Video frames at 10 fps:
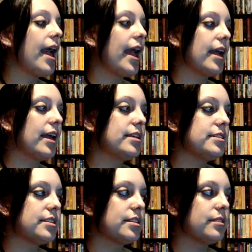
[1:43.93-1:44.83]

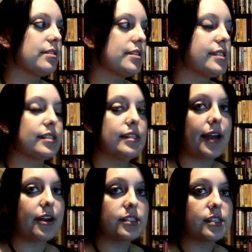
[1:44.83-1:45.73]
and this
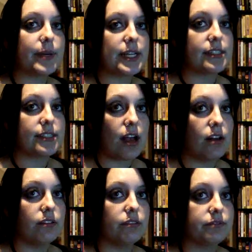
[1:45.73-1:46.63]
letter to
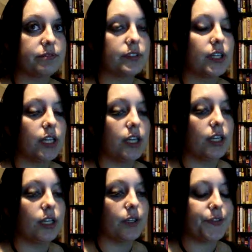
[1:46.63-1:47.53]
myself
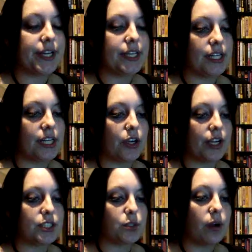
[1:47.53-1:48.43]
written in
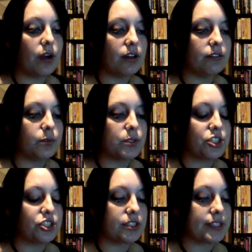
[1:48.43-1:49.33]
grade 12 was
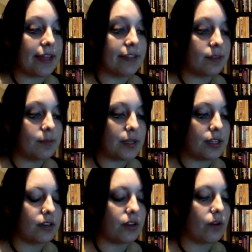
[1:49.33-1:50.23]
just telling
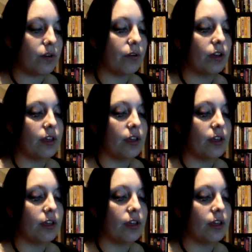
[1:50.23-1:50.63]
me, you know,